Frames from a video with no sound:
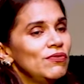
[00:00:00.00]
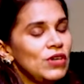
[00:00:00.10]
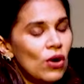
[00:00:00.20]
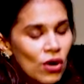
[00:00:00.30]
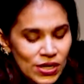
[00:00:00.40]

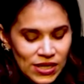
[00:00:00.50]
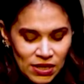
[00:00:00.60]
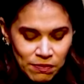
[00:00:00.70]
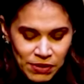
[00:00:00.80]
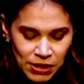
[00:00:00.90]
We all
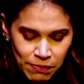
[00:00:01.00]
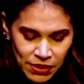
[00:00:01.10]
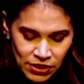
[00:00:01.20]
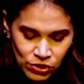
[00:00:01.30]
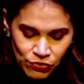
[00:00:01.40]
need
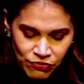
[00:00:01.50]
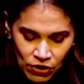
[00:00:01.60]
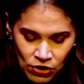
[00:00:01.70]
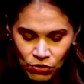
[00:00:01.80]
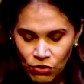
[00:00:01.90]
people to
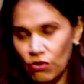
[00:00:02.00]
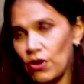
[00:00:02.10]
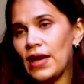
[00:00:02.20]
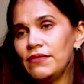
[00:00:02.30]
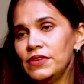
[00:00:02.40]
follow,
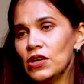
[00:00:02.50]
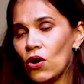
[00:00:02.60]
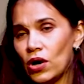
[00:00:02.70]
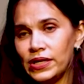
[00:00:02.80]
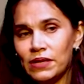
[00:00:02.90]
and we
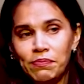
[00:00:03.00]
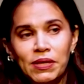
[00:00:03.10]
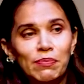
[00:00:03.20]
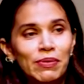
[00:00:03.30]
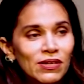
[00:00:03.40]
all need
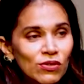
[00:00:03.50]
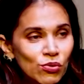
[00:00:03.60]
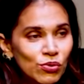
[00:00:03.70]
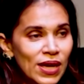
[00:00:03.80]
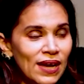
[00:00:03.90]
people
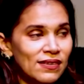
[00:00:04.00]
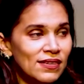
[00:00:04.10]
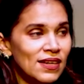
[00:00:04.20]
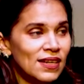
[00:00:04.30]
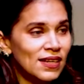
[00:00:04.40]
who
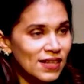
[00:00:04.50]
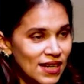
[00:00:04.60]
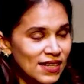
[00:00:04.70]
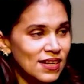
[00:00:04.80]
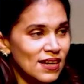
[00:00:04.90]
can
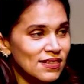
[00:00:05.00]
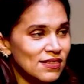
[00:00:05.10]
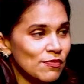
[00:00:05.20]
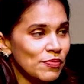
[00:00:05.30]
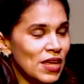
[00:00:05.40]
correct
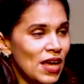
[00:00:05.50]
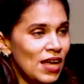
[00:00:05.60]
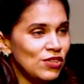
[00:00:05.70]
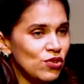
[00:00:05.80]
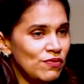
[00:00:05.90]
us.
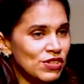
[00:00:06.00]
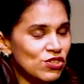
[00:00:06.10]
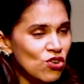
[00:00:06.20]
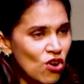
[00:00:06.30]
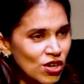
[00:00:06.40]
And so he
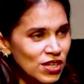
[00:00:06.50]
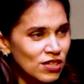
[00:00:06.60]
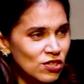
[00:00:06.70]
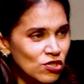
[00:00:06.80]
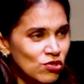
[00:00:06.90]
was
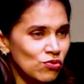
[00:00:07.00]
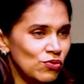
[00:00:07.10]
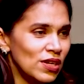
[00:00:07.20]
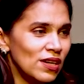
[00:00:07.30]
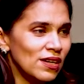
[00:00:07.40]
talking
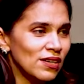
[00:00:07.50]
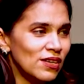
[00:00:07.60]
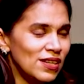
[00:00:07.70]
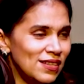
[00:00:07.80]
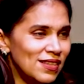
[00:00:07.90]
to the
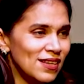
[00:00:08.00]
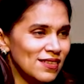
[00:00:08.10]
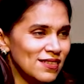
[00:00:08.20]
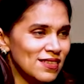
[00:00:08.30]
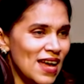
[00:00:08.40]

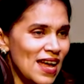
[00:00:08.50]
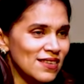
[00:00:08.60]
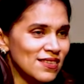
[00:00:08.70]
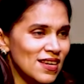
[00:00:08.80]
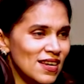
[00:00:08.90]
Corinthians
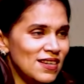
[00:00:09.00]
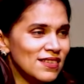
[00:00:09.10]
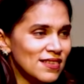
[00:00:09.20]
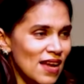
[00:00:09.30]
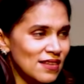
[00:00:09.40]
as
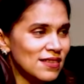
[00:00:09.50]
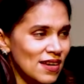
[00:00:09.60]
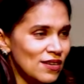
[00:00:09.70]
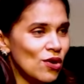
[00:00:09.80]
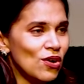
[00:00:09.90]
his sons
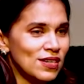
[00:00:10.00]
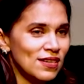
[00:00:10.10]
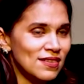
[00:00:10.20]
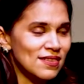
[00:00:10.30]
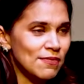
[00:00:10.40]
and
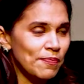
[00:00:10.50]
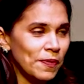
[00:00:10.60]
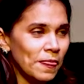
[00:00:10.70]
daughters.